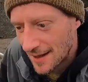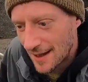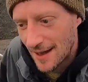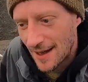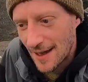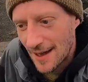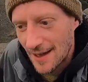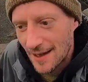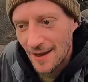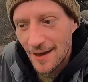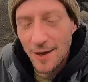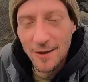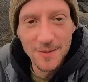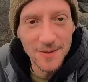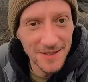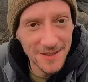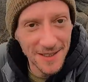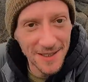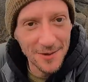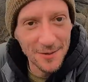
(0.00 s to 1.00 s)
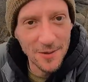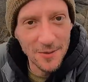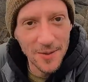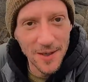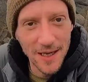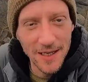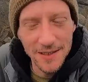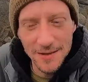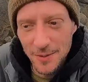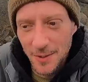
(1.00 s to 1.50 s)
I hope to see you on
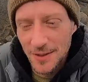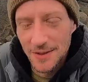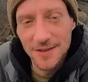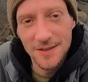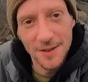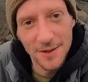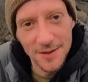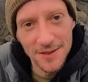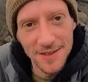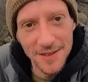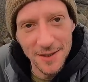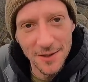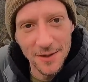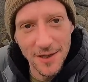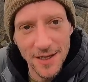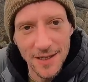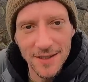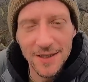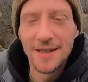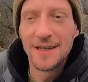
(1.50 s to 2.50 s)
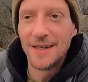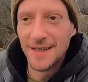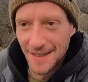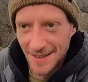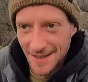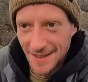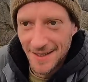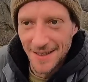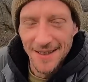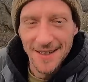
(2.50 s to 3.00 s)
the next one. So until then,
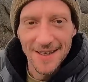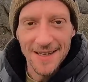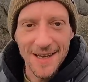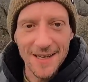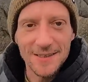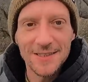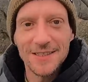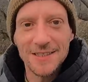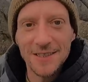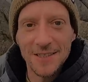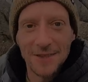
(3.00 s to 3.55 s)
catch you